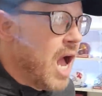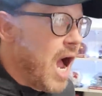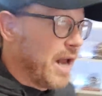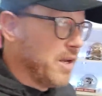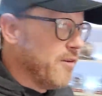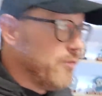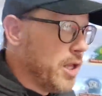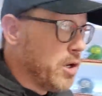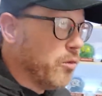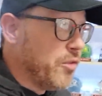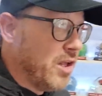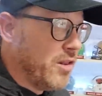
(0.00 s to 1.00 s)
I definitely
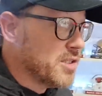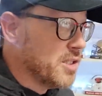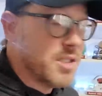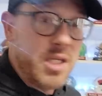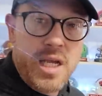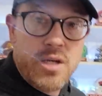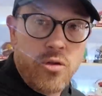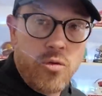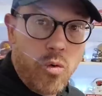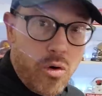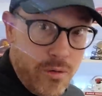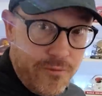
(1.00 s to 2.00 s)
don't think this is the end of the
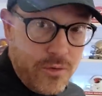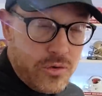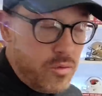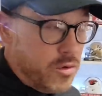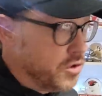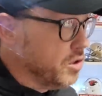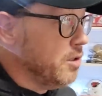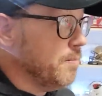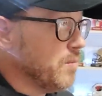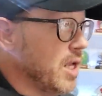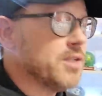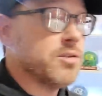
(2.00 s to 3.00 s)
world for Georgia.
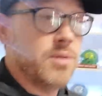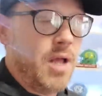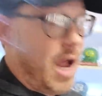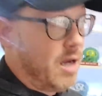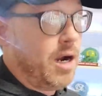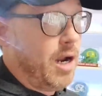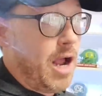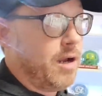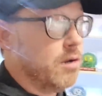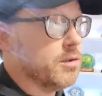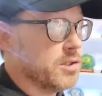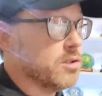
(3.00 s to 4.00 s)
I
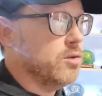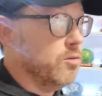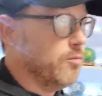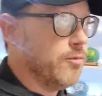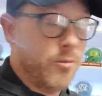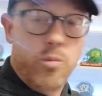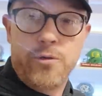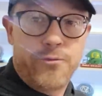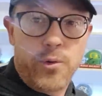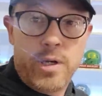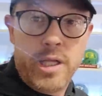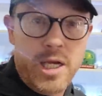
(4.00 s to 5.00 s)
also will
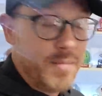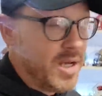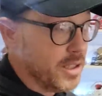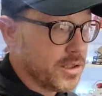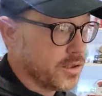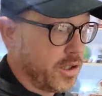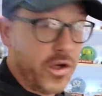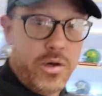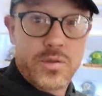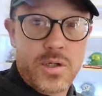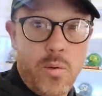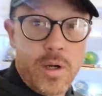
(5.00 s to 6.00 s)
freely admit this is a
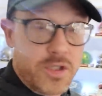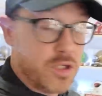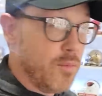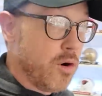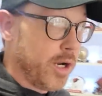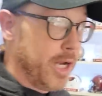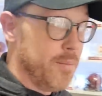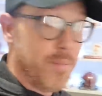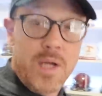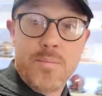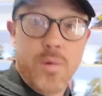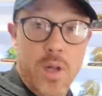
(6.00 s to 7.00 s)
huge question mark and a
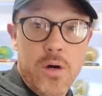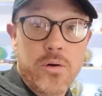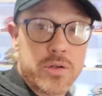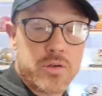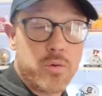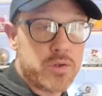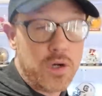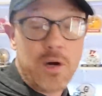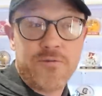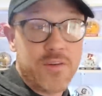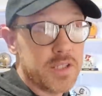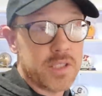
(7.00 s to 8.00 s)
big blow to Georgia
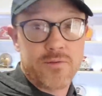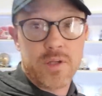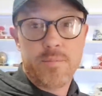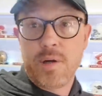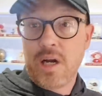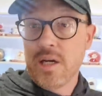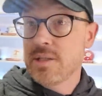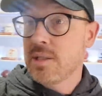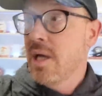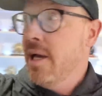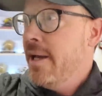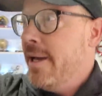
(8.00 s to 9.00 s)
offensively
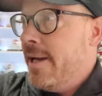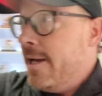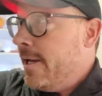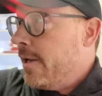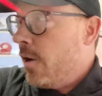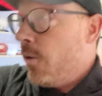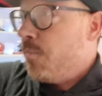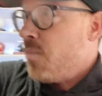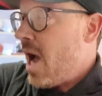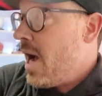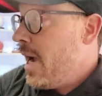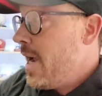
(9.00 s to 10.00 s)
because, you know,
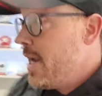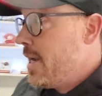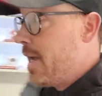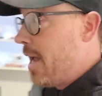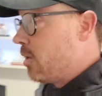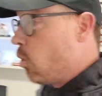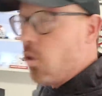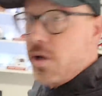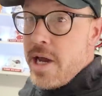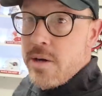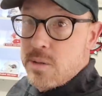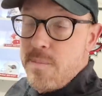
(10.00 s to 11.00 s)

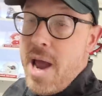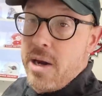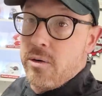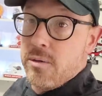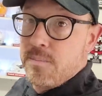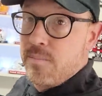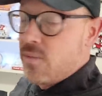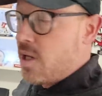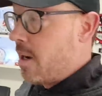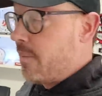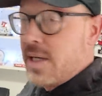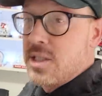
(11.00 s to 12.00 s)
coordinators matter.
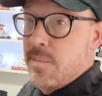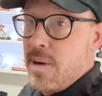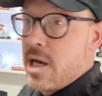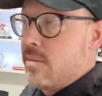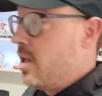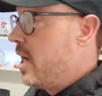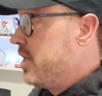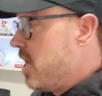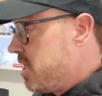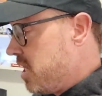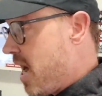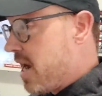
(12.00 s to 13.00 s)
That's the bottom line.
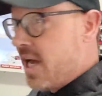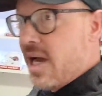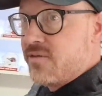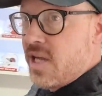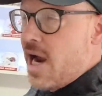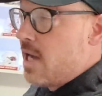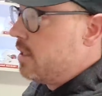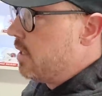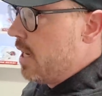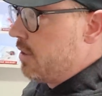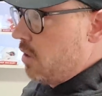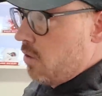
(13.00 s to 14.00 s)
Yeah, you got to have talent.
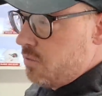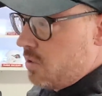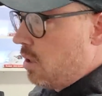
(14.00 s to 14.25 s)
Head coach